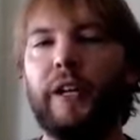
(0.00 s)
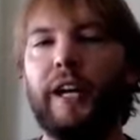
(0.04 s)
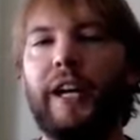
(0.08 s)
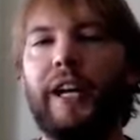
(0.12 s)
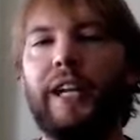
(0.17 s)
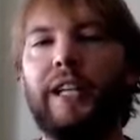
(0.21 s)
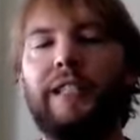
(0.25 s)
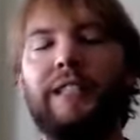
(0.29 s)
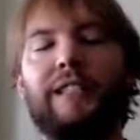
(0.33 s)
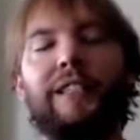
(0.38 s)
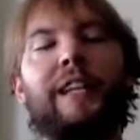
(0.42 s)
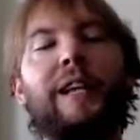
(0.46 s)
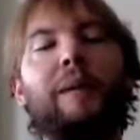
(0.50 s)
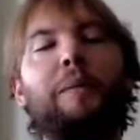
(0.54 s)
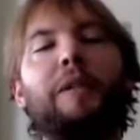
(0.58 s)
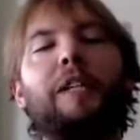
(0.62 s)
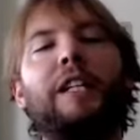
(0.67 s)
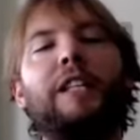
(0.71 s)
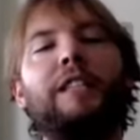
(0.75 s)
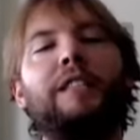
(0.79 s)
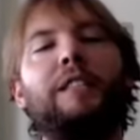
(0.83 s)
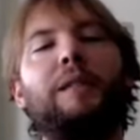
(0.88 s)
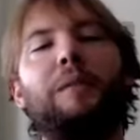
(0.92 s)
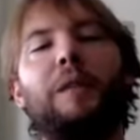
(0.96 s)

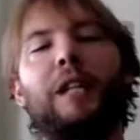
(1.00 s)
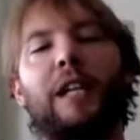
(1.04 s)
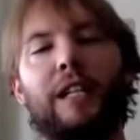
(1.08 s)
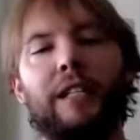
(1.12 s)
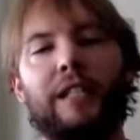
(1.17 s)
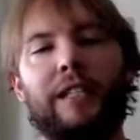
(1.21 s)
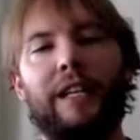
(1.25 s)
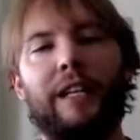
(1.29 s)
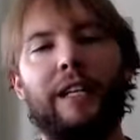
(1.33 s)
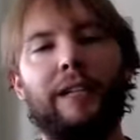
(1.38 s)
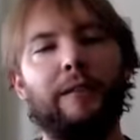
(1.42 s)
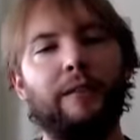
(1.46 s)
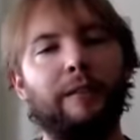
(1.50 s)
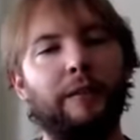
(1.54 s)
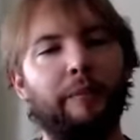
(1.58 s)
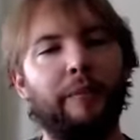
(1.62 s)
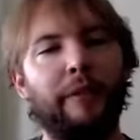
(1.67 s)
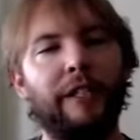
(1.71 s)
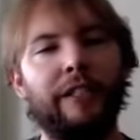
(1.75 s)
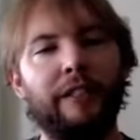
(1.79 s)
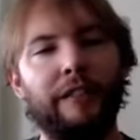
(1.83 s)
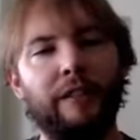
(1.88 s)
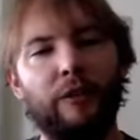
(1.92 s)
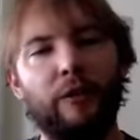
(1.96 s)
stabilize the block times,
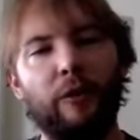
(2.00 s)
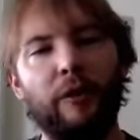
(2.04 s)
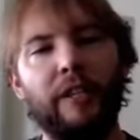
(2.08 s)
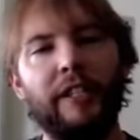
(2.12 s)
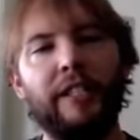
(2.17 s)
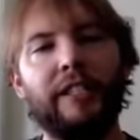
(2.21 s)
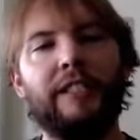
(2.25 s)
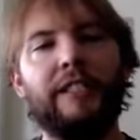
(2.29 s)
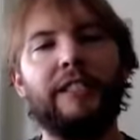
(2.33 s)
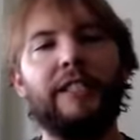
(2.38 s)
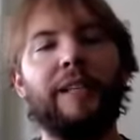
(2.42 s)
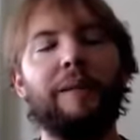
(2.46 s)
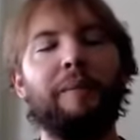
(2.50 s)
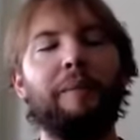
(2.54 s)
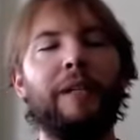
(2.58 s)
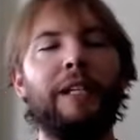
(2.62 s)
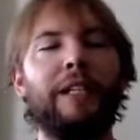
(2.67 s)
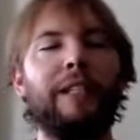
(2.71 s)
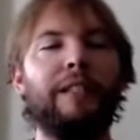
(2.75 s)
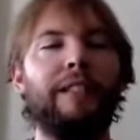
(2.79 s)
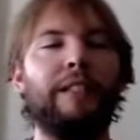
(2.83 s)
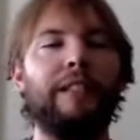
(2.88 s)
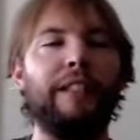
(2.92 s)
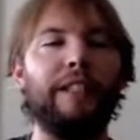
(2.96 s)
Bitcoin it's 10
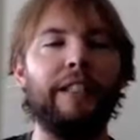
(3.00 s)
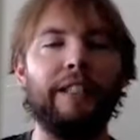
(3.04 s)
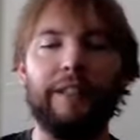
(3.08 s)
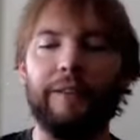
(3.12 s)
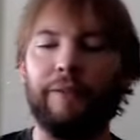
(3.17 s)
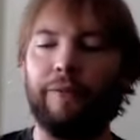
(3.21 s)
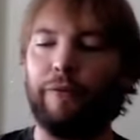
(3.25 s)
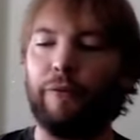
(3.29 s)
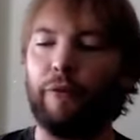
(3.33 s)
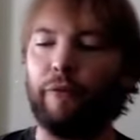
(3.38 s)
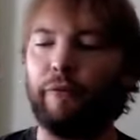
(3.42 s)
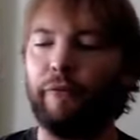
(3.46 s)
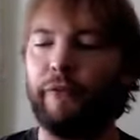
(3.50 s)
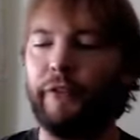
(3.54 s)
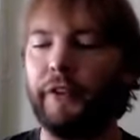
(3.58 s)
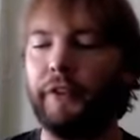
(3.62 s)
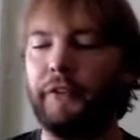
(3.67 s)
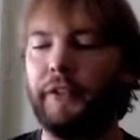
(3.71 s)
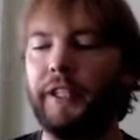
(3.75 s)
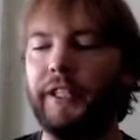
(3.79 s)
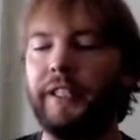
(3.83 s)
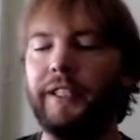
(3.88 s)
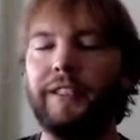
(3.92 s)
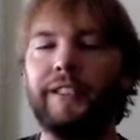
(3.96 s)
minutes, Ethereum
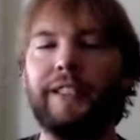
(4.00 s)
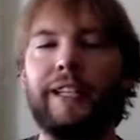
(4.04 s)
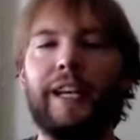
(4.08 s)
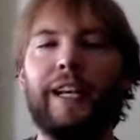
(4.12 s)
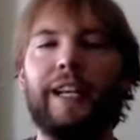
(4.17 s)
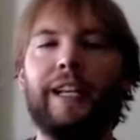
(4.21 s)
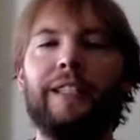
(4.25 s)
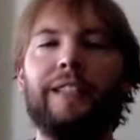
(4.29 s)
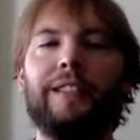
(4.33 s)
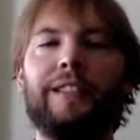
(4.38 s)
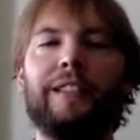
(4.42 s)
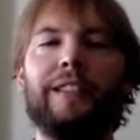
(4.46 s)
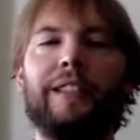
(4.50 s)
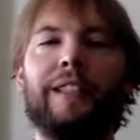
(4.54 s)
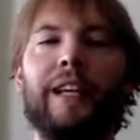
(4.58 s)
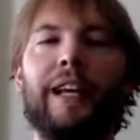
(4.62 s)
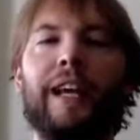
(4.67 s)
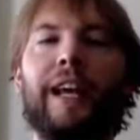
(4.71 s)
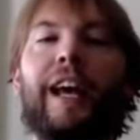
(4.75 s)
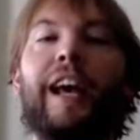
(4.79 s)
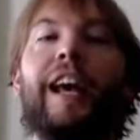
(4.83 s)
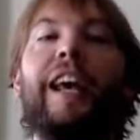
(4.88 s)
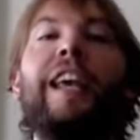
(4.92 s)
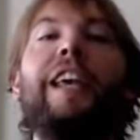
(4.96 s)
15 seconds,
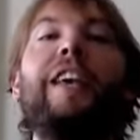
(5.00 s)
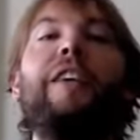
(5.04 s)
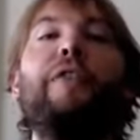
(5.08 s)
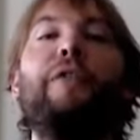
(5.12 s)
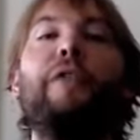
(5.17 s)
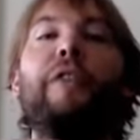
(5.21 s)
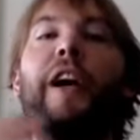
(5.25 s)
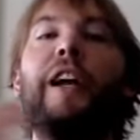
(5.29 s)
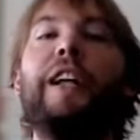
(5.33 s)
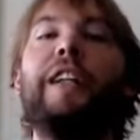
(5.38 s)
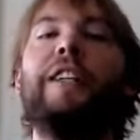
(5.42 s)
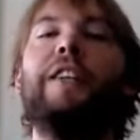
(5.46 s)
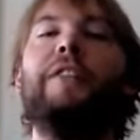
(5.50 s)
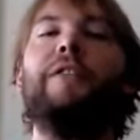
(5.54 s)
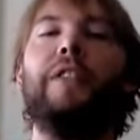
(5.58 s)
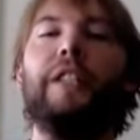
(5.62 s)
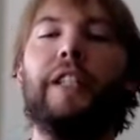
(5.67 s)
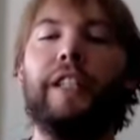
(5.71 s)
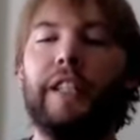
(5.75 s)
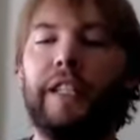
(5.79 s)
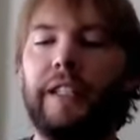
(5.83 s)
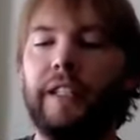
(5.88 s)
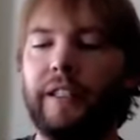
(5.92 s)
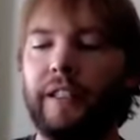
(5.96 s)

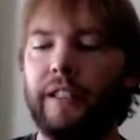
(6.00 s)
effectively